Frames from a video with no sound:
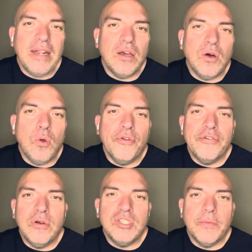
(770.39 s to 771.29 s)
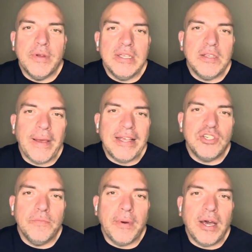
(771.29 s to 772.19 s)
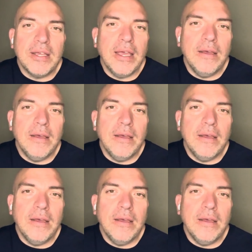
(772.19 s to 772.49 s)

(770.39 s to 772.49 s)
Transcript: to hold their nose to bring Sebastian Bach